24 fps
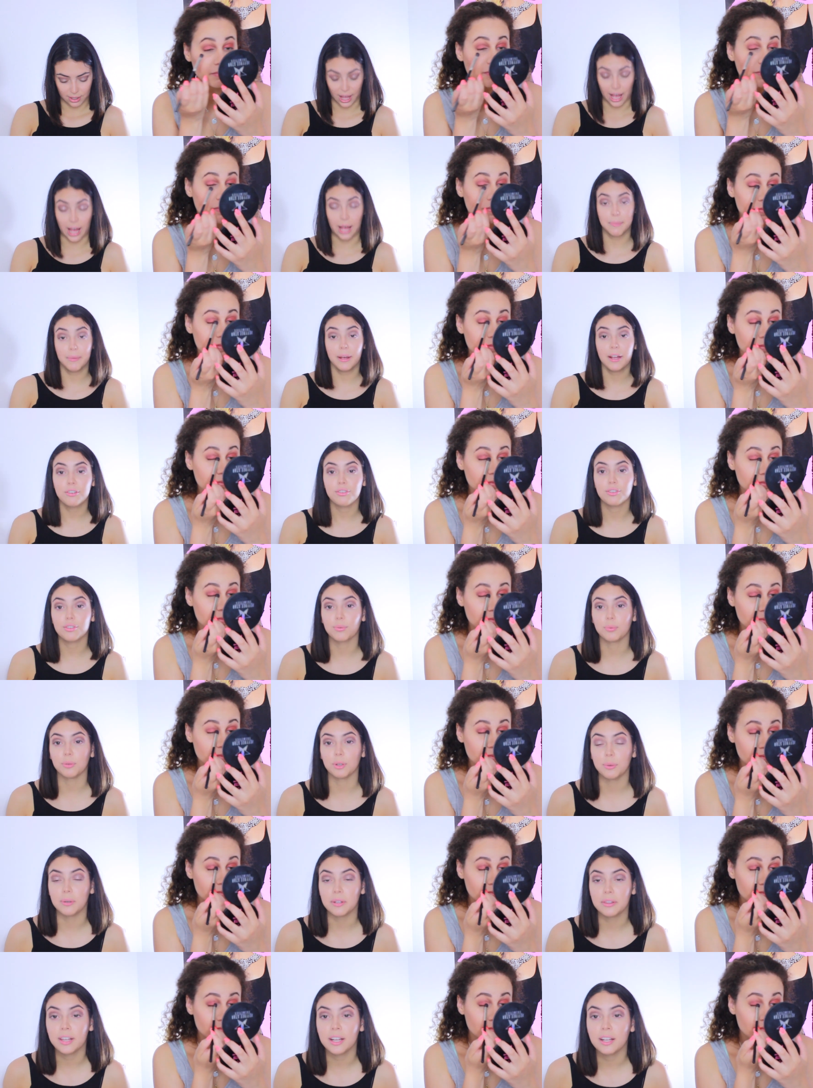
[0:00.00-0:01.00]
Speaker 1: I might just
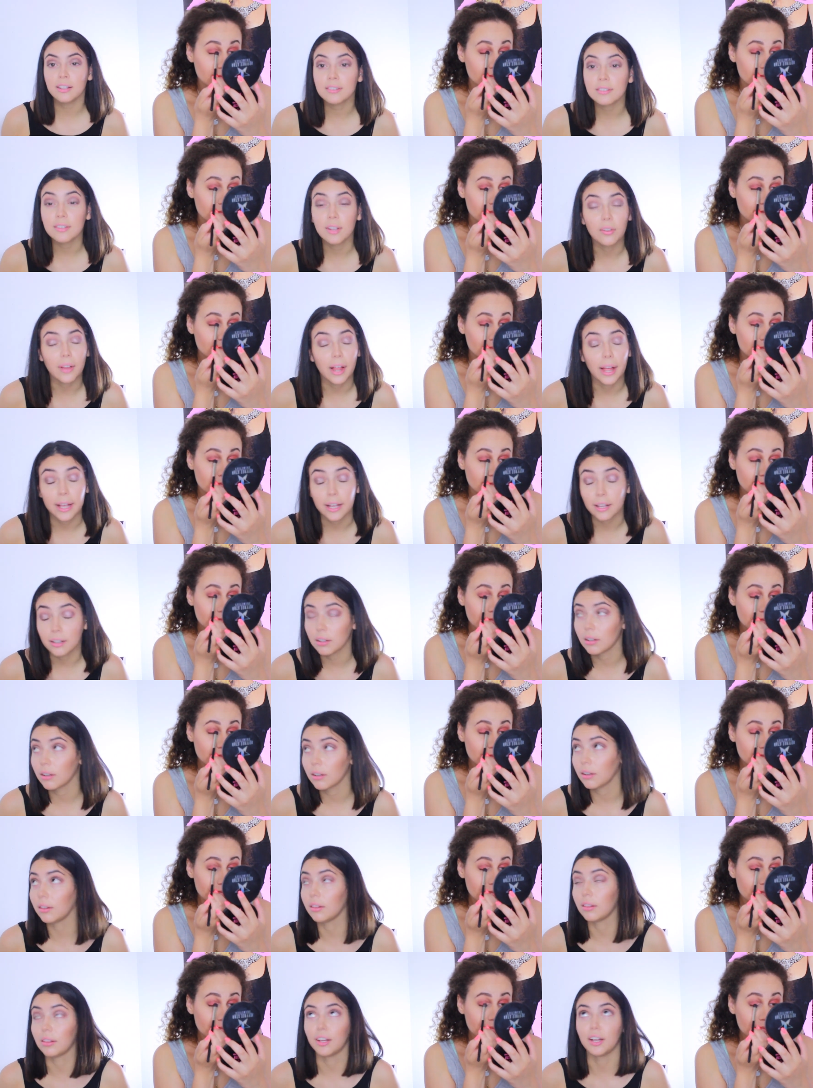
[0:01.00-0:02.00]
ruin this so like
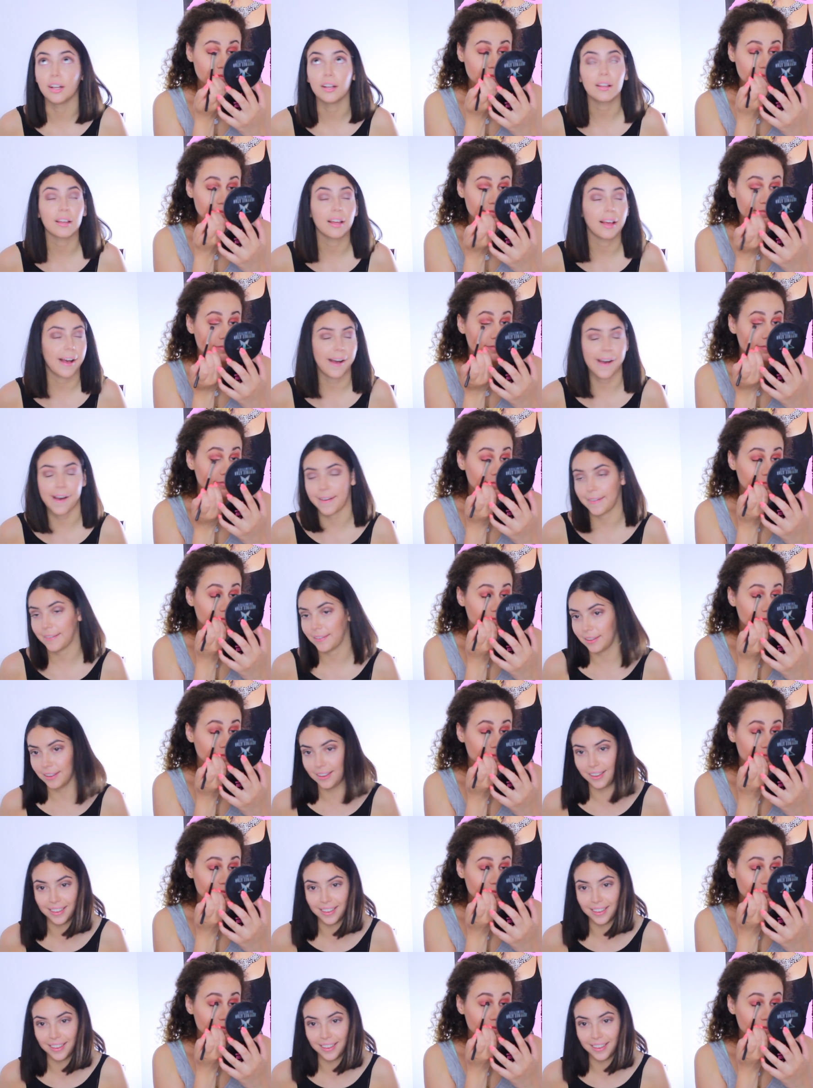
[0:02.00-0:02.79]
look at